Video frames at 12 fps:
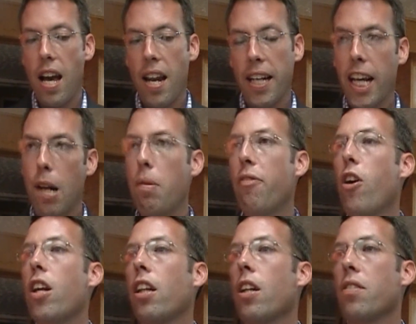And I got to be
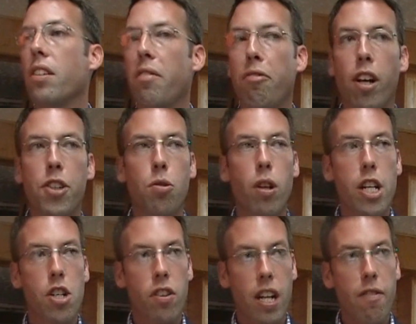very clear that the
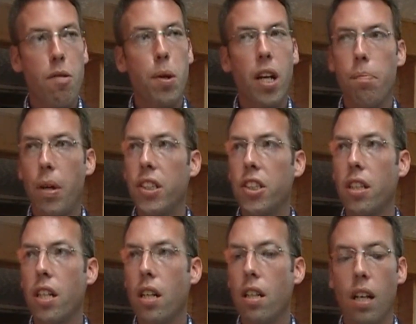frustration that everybody
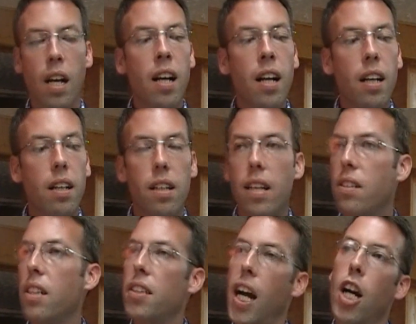mentioned here
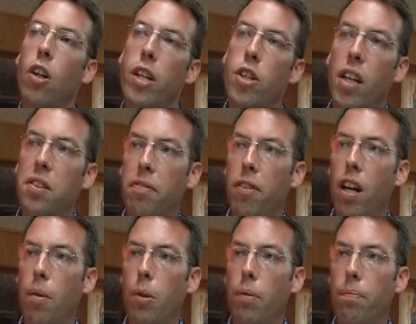is entirely
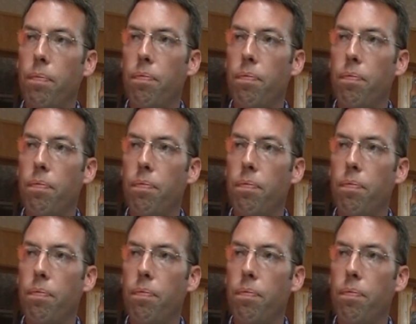justifiable.